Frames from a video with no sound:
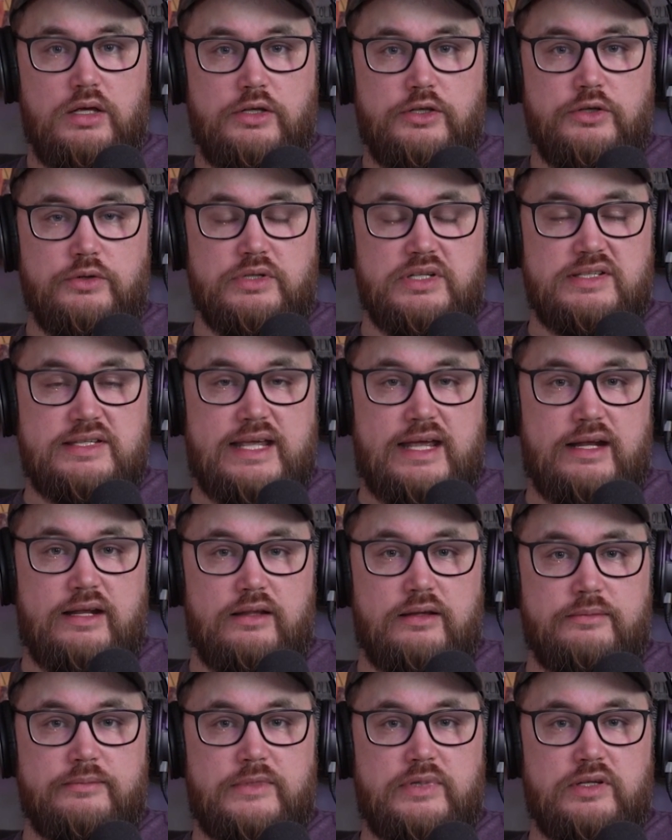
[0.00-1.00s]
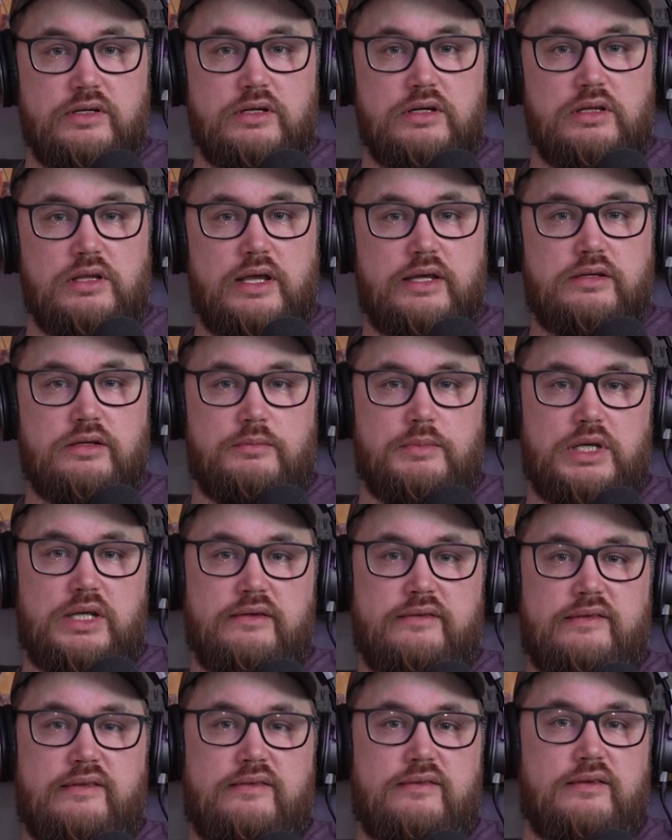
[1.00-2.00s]
you just added them to your collection,
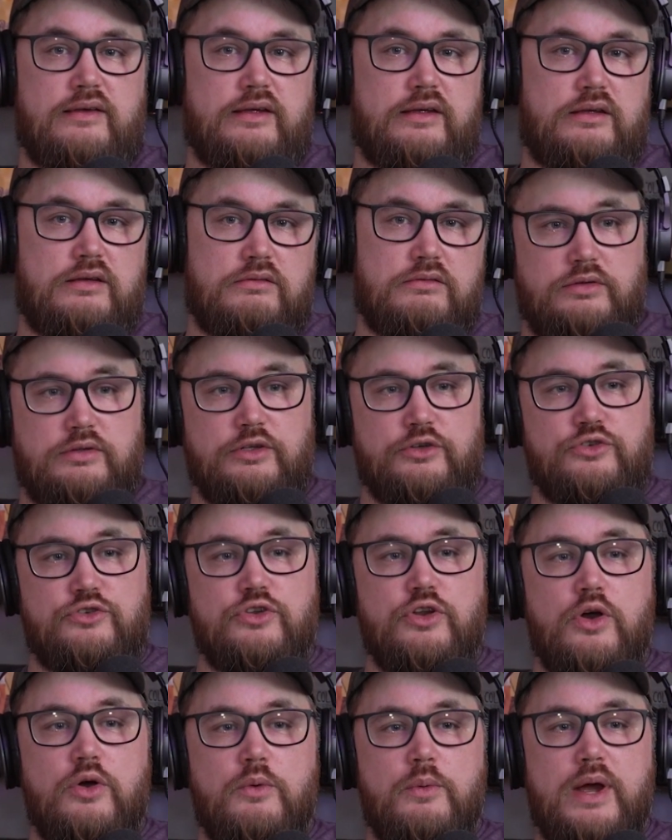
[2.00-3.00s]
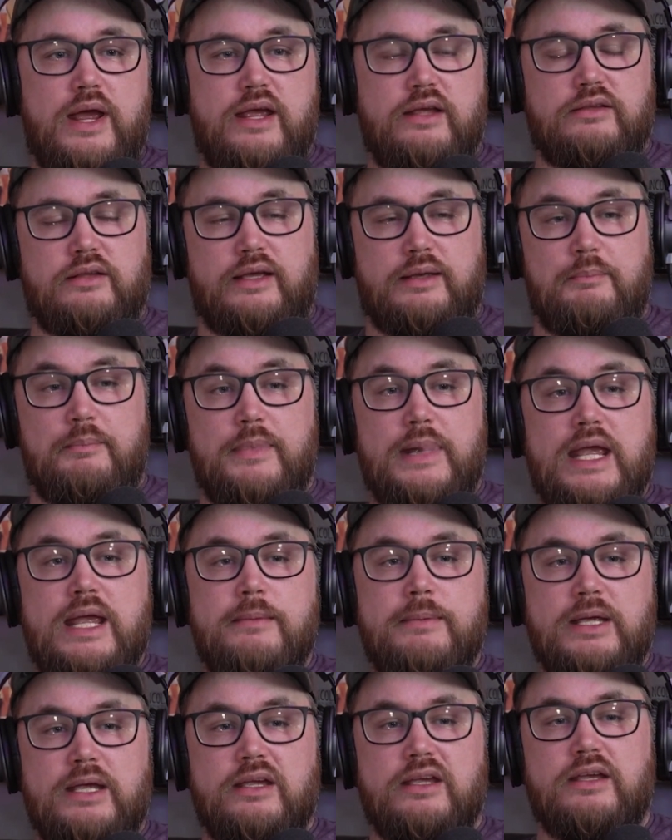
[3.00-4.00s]
because it's like there's no way, like,
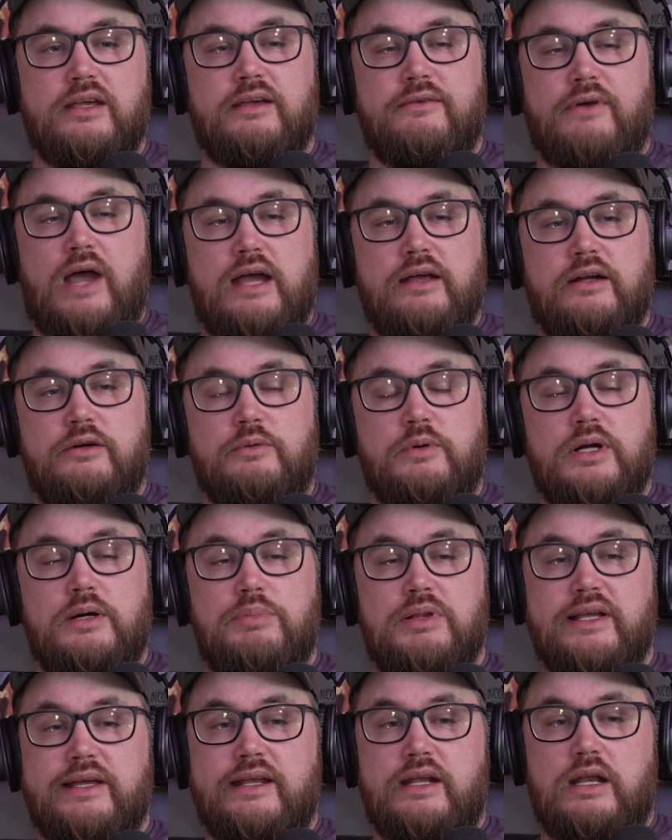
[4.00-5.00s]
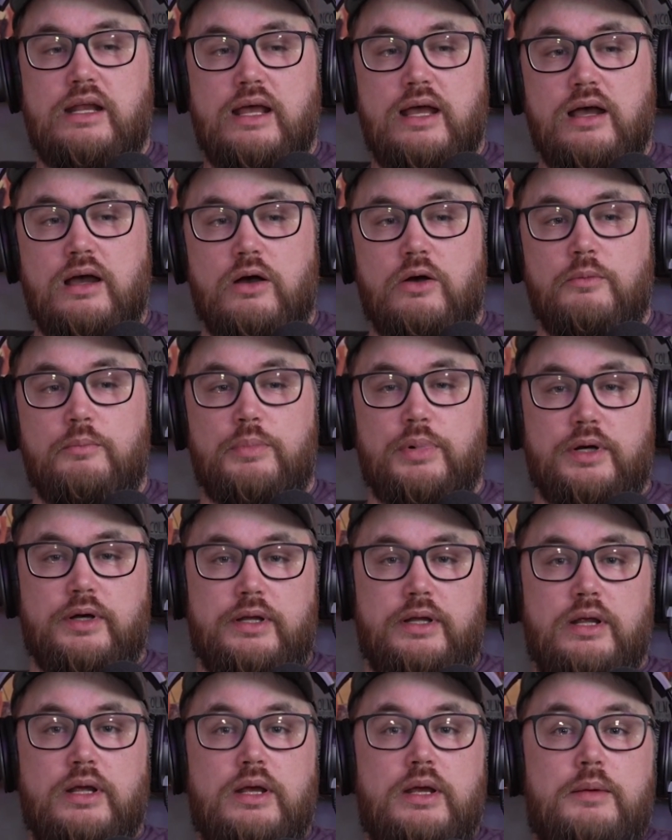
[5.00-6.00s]
maybe if I don't want to play it now,
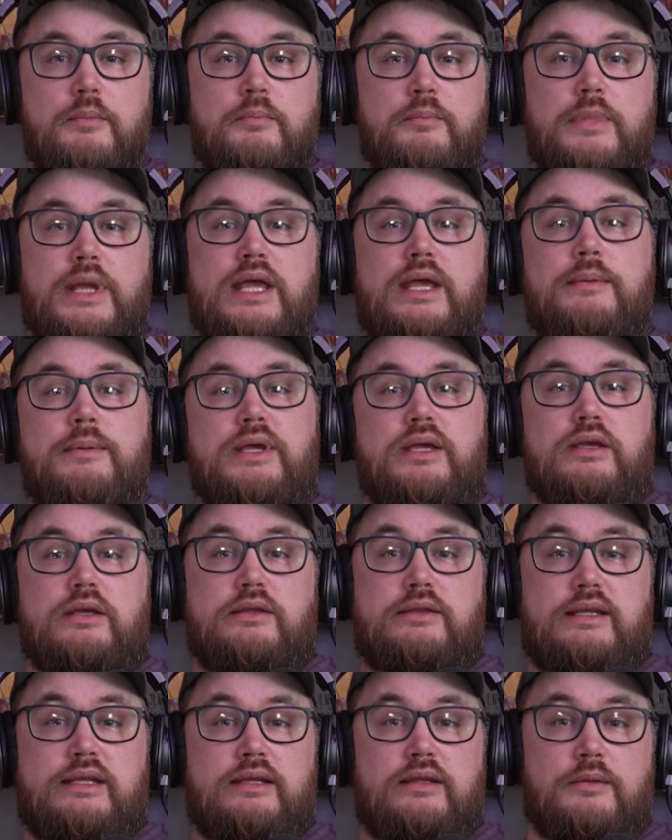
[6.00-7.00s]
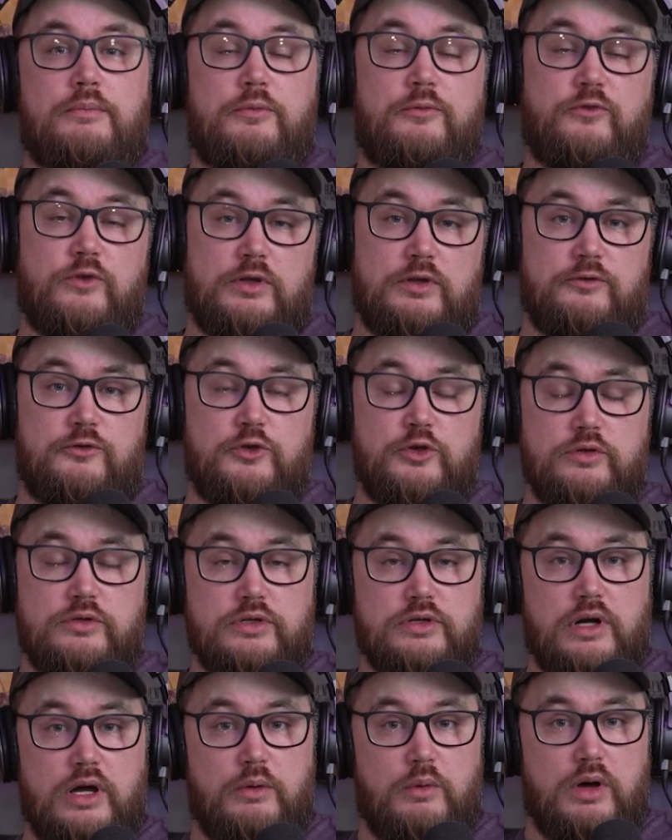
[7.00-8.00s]
but maybe in the
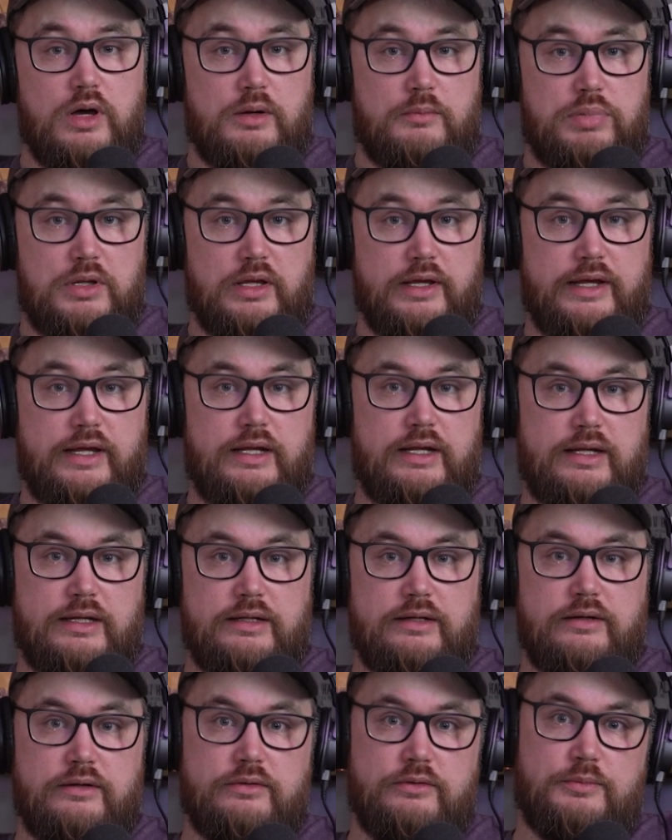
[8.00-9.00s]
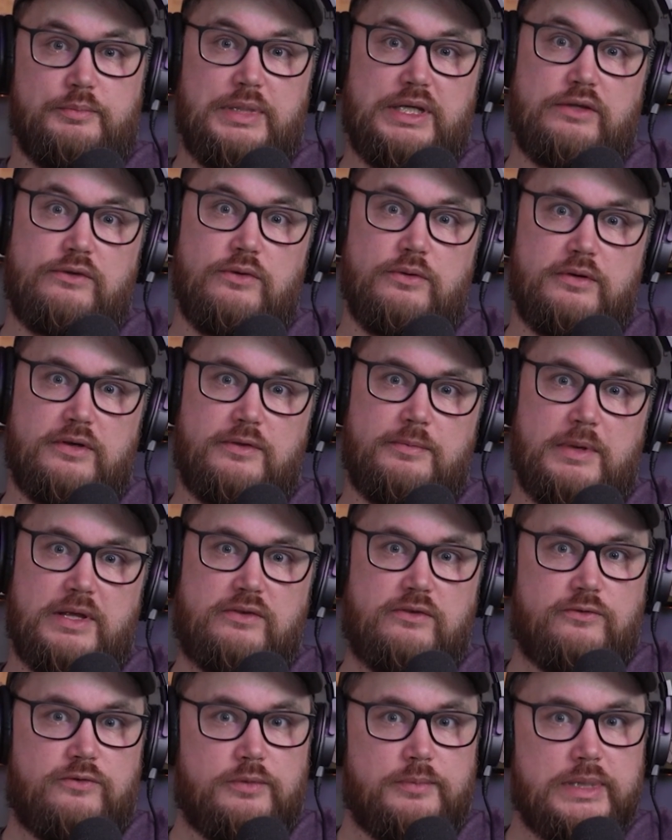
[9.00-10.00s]
future I want to play it and it'll be too
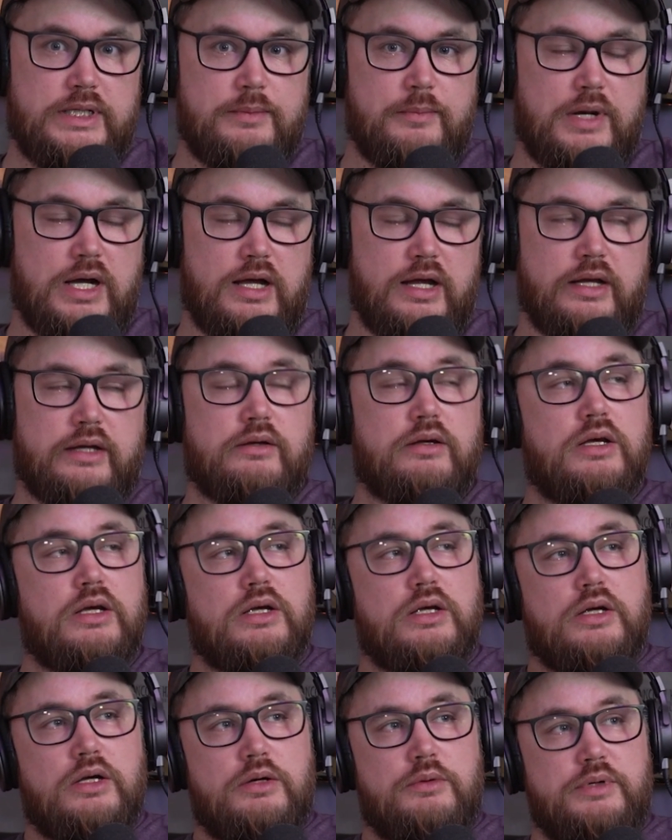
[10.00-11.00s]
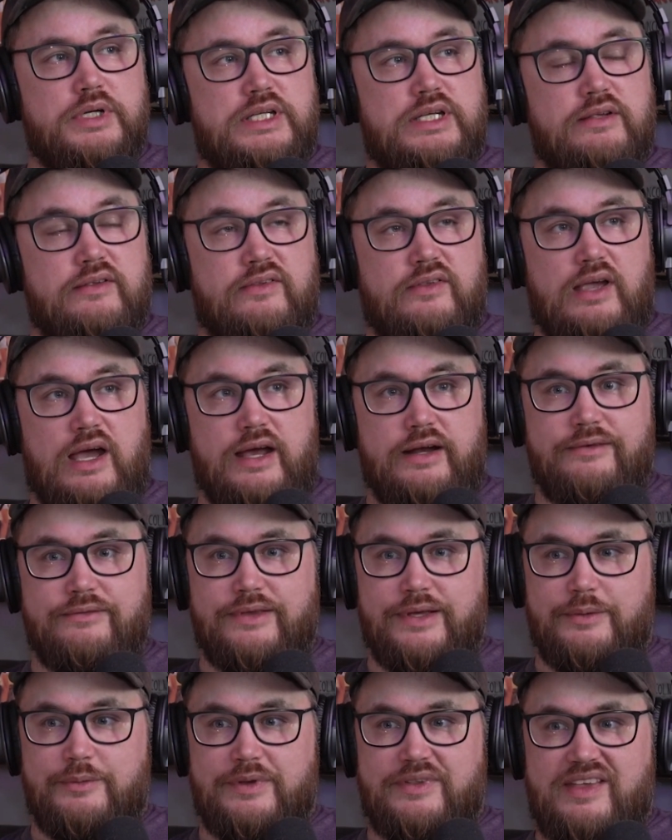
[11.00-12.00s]
expensive for me to buy, which is kind of
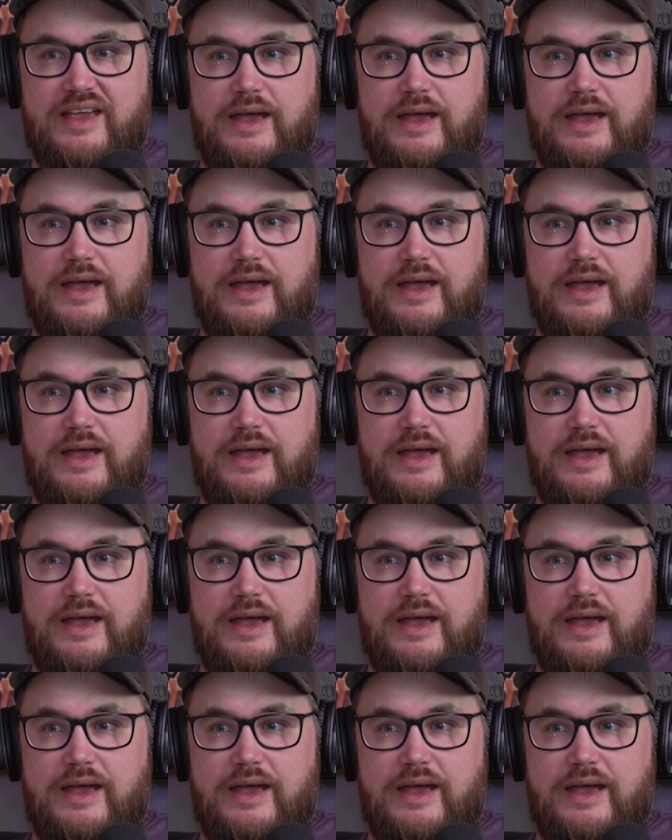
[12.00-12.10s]
like what's